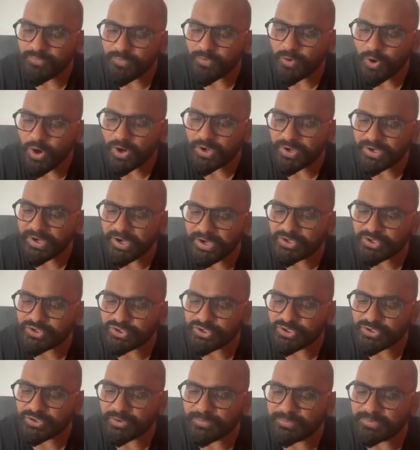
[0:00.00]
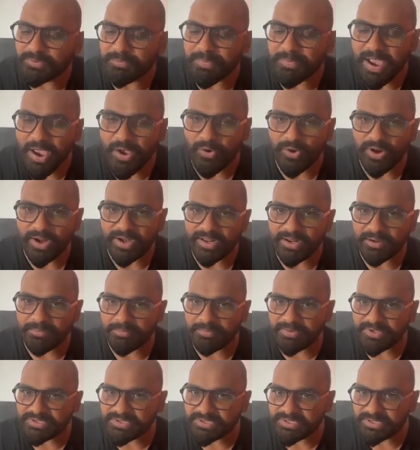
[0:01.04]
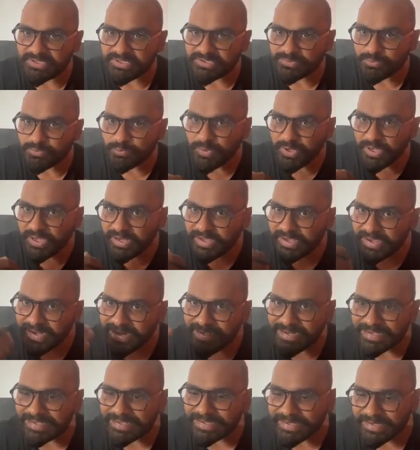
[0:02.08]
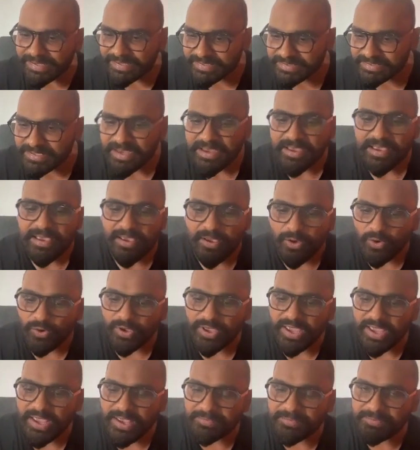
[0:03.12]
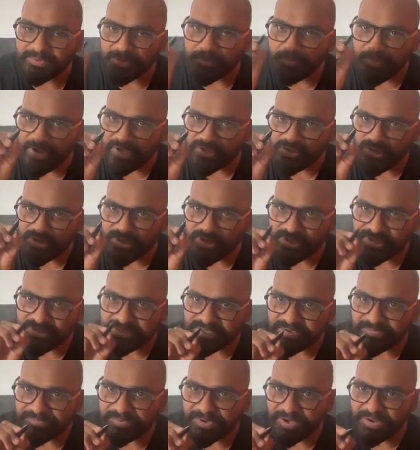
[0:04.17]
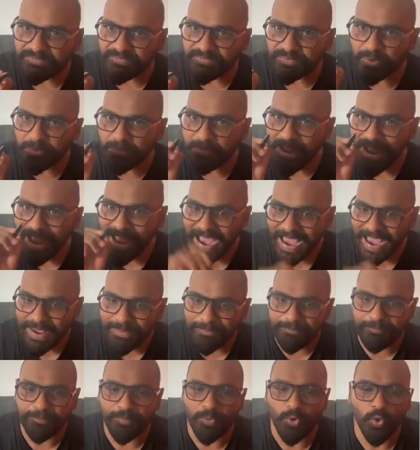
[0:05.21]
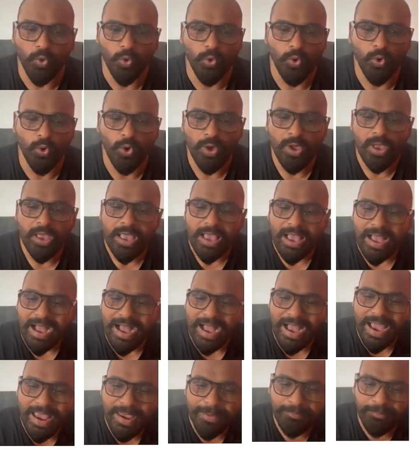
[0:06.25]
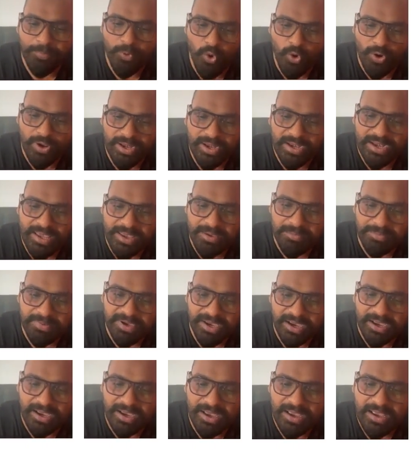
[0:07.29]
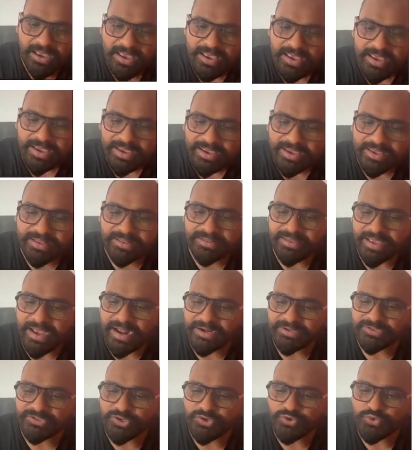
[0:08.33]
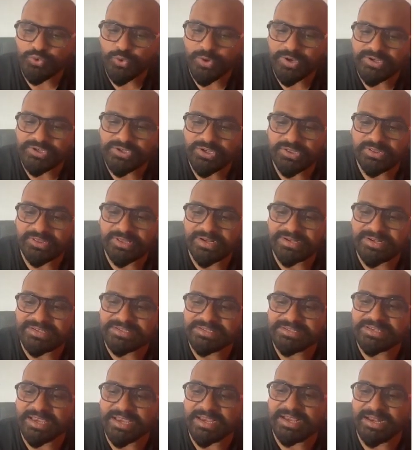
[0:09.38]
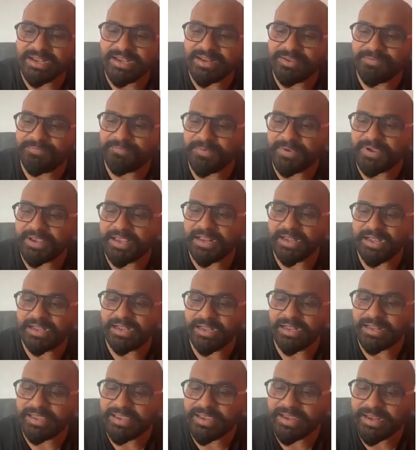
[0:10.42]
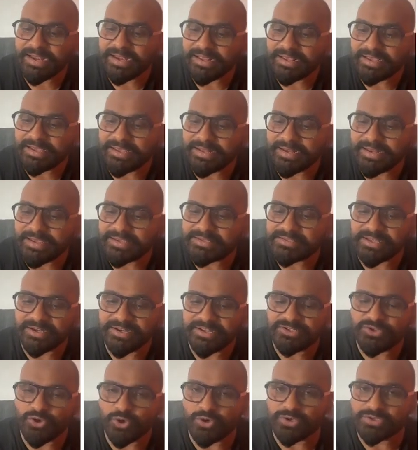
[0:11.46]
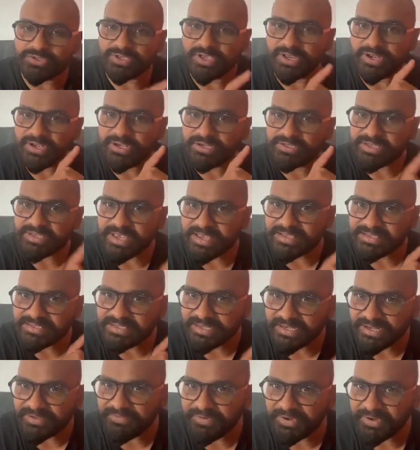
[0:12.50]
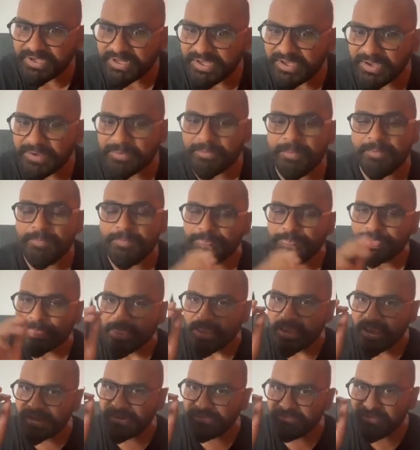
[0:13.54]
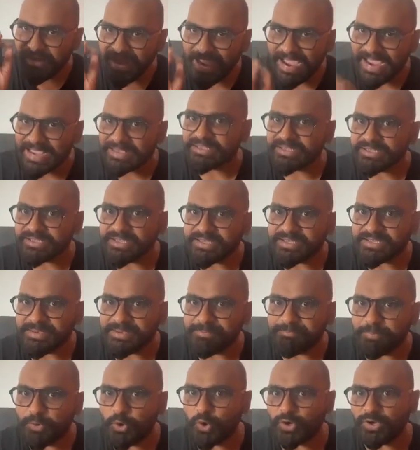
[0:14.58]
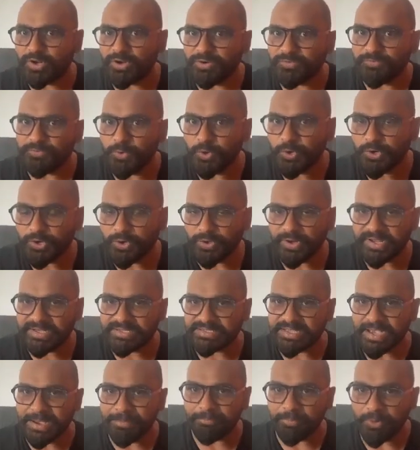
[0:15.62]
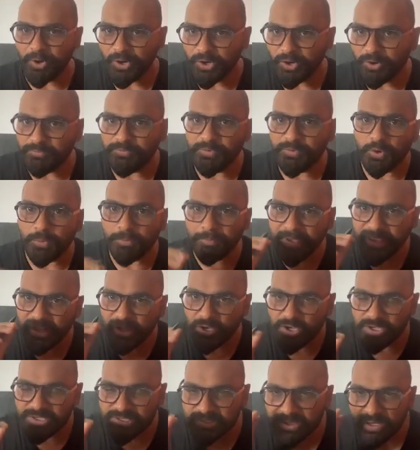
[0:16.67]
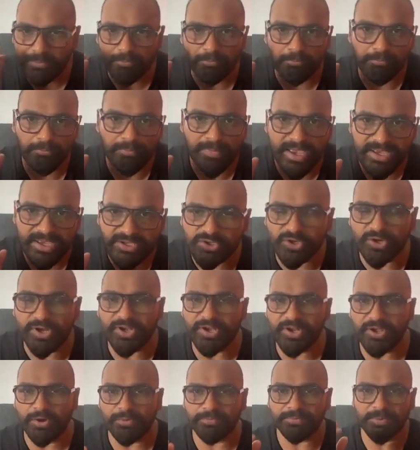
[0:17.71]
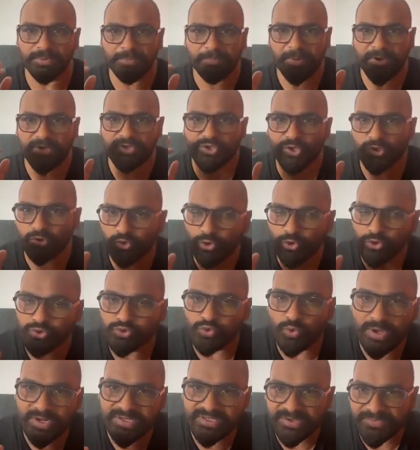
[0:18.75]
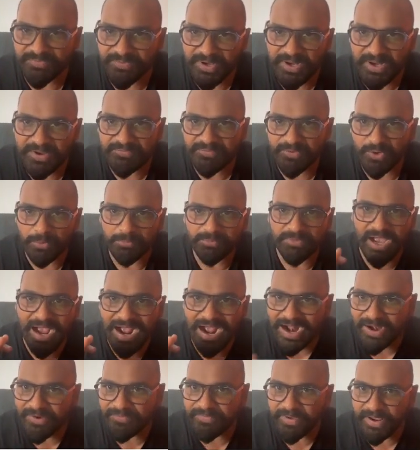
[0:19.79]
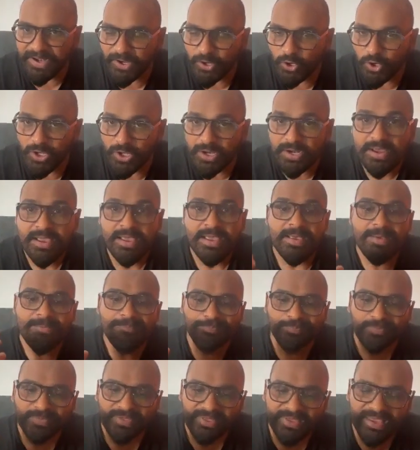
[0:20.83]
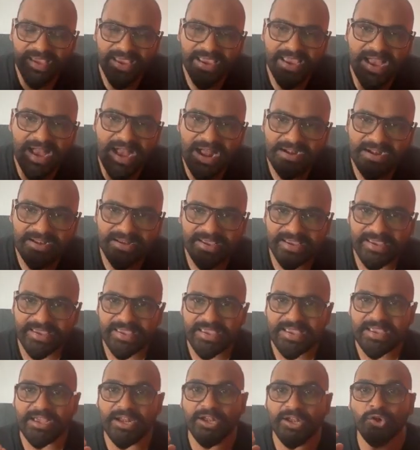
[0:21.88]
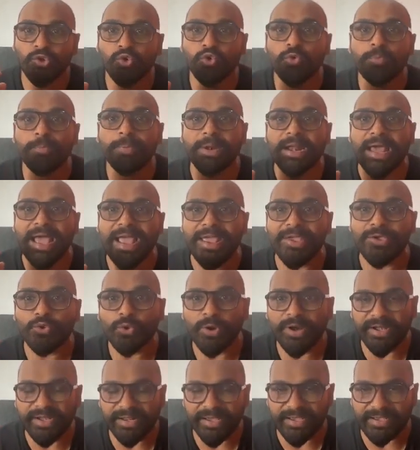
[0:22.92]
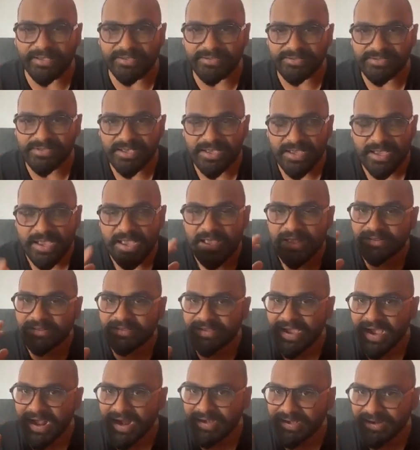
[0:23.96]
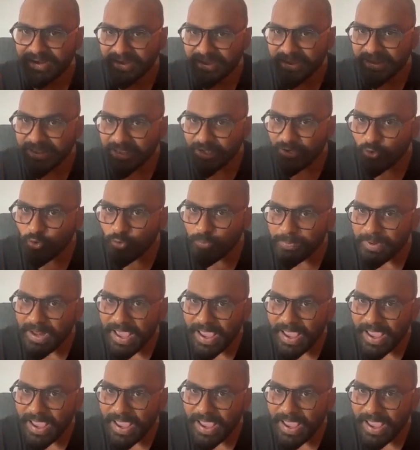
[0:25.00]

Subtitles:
contraction of the myocardial muscles will increase. Okay, if the patient is suffering from hypokalemia, in that situation, that significantly increase the digoxin sensitivity. And why this is important for your exam point of view? Because majority of the patients, those who are suffering from the heart failure, they are taking a loop diuretics. And loop